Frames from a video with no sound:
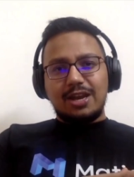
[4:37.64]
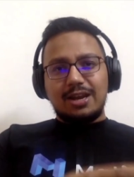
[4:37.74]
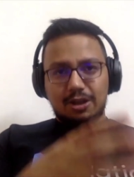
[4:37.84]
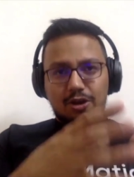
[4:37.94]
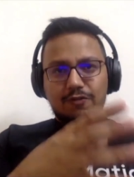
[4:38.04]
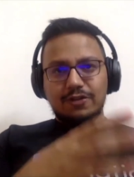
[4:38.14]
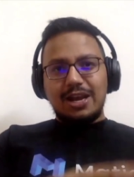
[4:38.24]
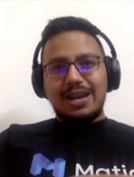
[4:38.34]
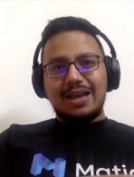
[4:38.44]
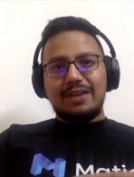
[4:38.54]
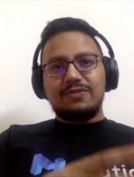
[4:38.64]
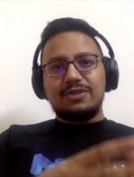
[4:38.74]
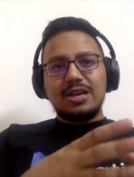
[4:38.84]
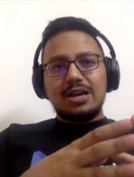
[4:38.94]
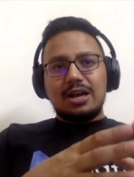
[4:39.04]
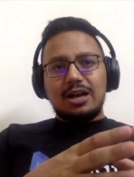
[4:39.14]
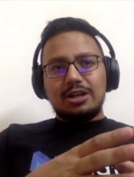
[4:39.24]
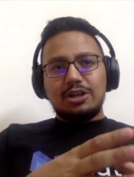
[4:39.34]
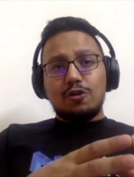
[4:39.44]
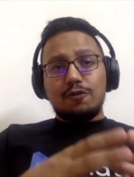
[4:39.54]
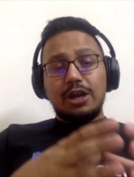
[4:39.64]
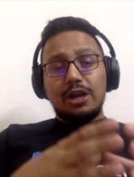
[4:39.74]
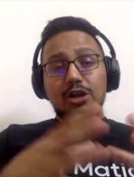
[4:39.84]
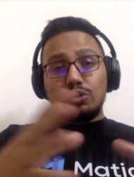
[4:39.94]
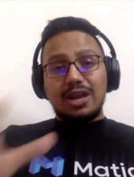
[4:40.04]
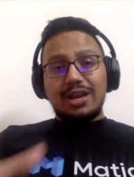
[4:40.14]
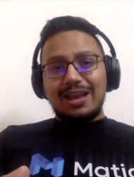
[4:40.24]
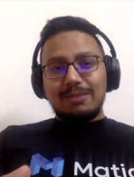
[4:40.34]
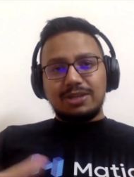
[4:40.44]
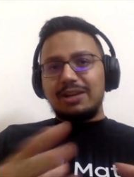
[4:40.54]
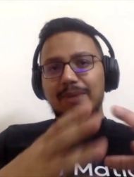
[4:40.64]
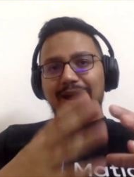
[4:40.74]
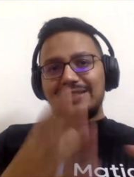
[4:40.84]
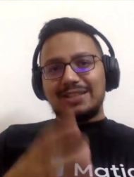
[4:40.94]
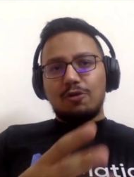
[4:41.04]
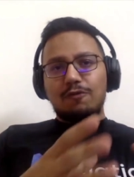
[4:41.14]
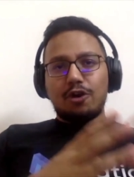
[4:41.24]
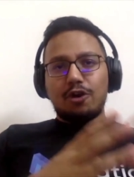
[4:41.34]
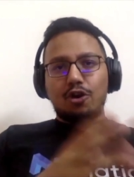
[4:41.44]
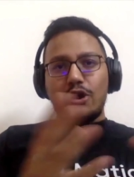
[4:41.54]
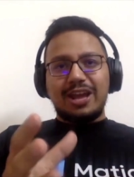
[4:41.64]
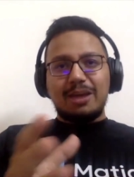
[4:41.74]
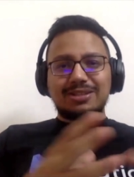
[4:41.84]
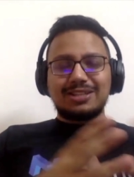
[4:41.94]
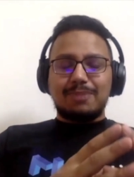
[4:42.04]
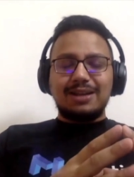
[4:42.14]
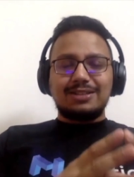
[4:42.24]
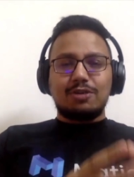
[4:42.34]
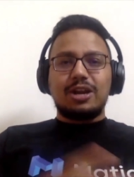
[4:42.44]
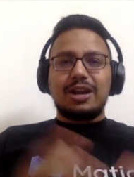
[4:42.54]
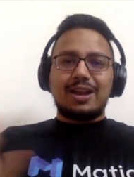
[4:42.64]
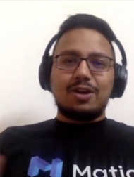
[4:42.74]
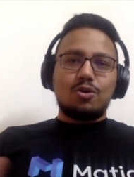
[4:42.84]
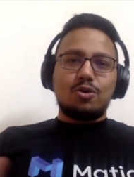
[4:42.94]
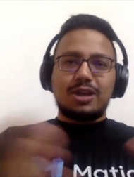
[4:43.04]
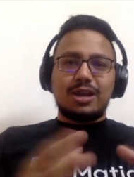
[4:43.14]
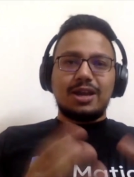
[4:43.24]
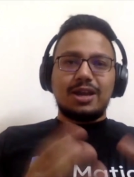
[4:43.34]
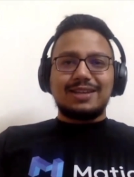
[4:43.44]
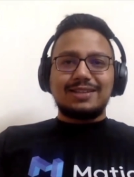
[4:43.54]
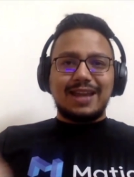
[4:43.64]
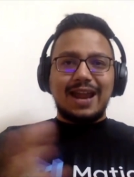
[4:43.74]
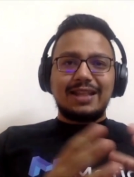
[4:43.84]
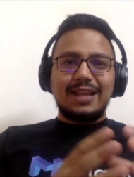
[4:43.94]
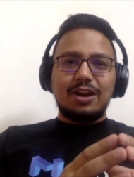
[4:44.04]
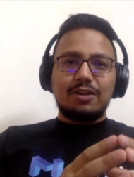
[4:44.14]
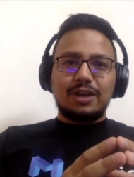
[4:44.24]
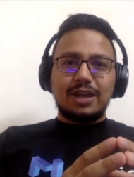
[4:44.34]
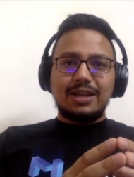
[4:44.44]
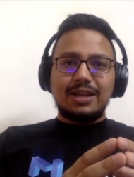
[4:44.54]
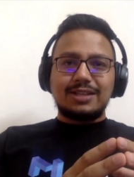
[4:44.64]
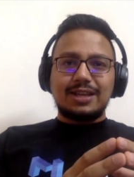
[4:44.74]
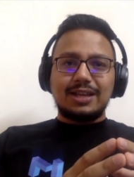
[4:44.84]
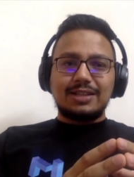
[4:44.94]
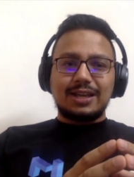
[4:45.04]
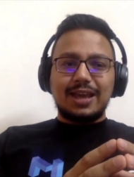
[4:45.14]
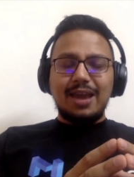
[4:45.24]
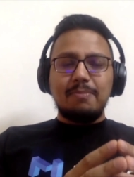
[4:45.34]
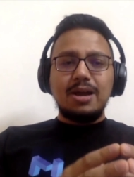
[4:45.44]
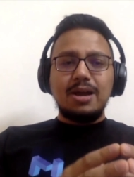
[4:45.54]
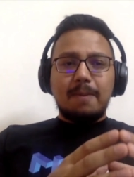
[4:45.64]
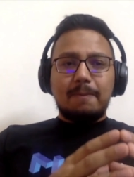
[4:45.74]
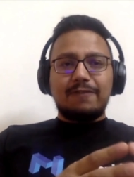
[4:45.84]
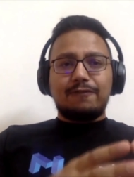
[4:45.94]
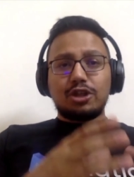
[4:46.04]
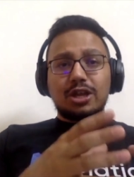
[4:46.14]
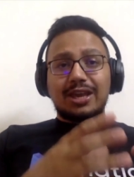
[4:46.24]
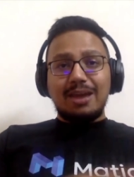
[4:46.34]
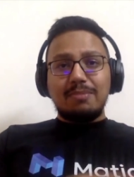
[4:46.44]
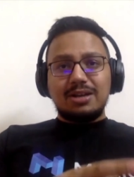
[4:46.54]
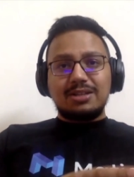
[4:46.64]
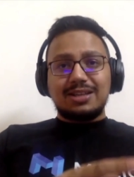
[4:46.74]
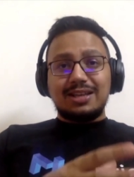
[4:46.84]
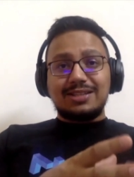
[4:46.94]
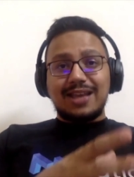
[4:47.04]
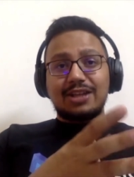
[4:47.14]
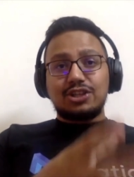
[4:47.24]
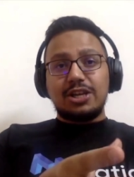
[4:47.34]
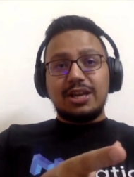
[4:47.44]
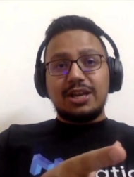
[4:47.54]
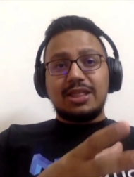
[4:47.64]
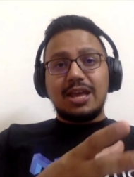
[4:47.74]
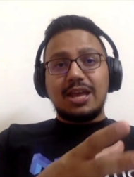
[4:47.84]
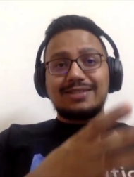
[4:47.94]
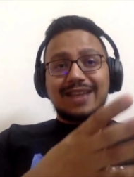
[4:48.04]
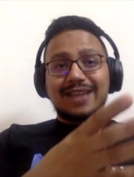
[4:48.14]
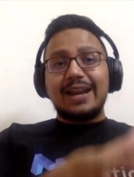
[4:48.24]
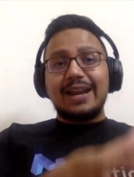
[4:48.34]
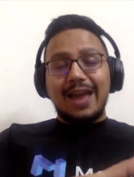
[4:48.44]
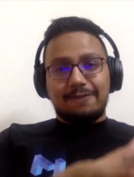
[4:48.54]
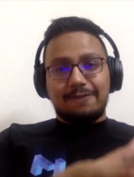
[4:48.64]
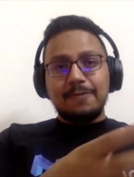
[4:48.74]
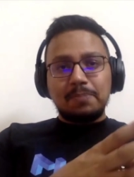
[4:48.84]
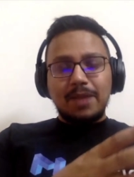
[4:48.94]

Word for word: their of their lives uh, you know into their games it might sound for non gamers it might sound that oh it's it's at the end of the day it's a it's a game but for the gamers it's actually their second life